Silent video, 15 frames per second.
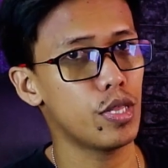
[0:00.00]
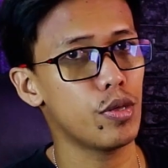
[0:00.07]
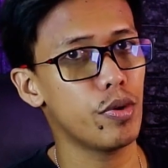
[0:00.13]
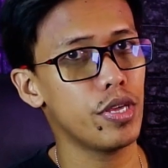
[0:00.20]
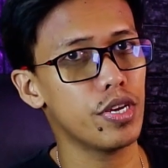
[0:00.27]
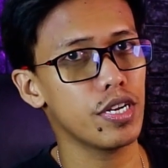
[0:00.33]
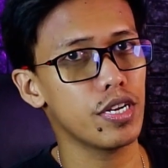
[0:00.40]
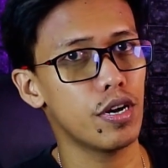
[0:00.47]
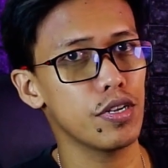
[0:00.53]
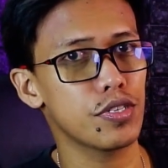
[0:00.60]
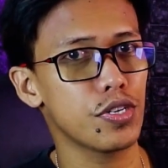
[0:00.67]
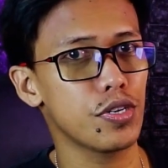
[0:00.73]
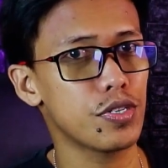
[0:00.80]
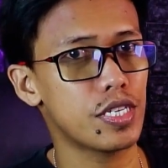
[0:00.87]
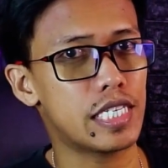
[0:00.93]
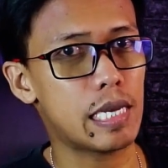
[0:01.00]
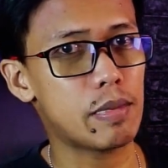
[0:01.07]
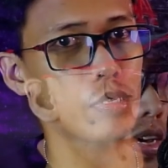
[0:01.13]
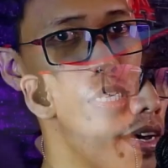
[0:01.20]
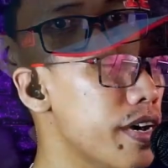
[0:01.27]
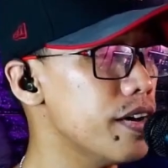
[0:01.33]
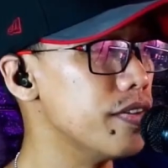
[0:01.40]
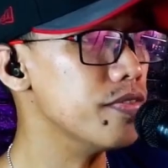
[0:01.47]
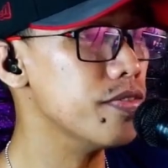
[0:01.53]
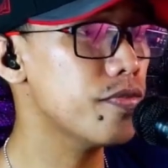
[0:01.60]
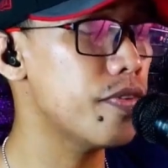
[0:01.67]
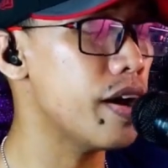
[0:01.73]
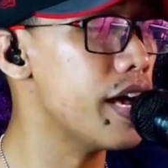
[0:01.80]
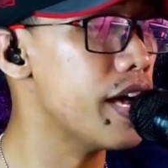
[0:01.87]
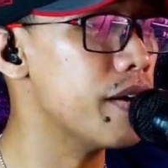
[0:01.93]
By the way, you can also use the same setup to
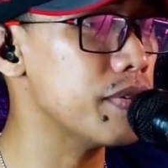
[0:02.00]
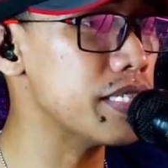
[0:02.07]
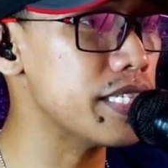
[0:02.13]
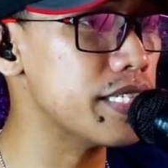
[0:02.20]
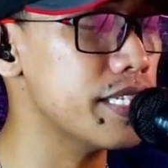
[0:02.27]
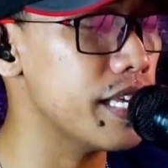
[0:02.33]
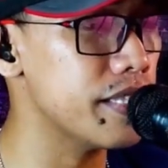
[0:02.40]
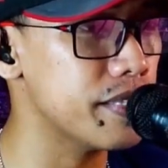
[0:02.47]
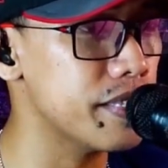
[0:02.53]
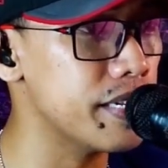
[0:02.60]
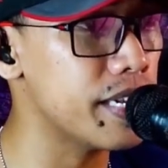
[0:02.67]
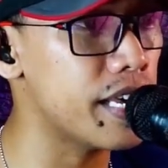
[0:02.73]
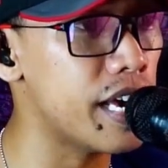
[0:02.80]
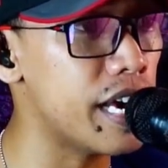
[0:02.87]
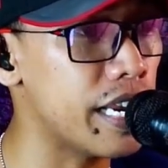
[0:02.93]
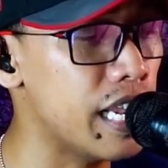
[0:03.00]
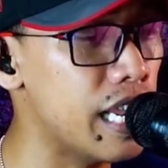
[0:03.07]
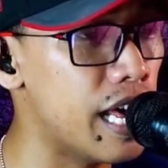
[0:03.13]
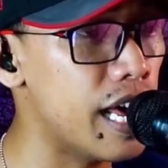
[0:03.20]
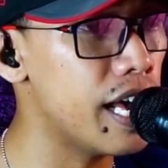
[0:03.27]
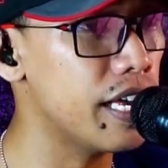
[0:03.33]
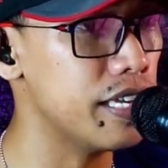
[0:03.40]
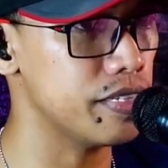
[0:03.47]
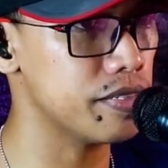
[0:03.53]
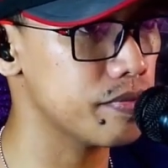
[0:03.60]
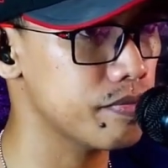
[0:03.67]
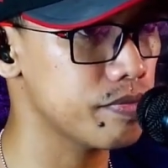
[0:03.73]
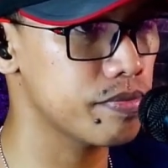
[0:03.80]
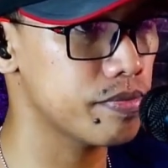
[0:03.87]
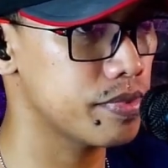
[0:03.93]
make cover songs because
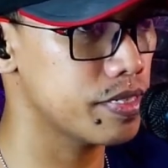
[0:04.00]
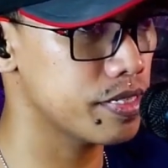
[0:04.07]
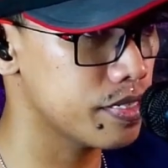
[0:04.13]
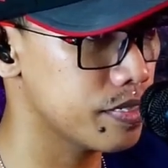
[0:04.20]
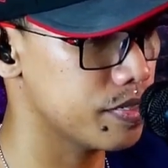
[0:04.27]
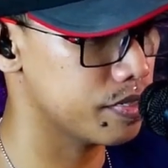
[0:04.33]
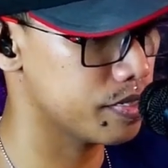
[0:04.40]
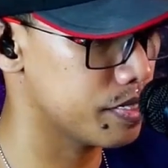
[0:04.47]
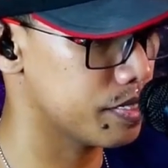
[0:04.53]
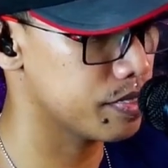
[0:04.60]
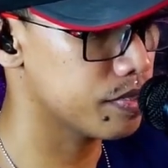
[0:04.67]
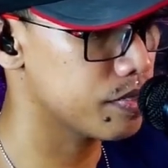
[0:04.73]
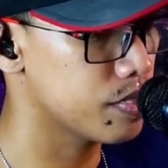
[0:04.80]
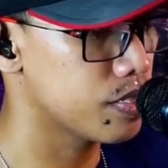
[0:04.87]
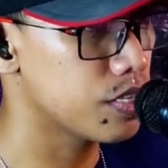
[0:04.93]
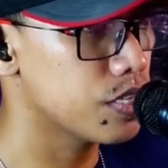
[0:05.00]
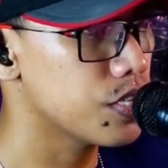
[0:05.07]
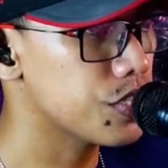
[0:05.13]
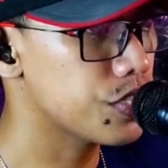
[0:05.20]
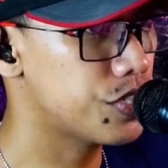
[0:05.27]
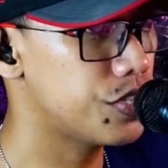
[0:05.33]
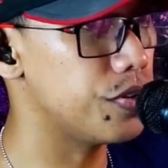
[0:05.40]
OBS has the capability to record.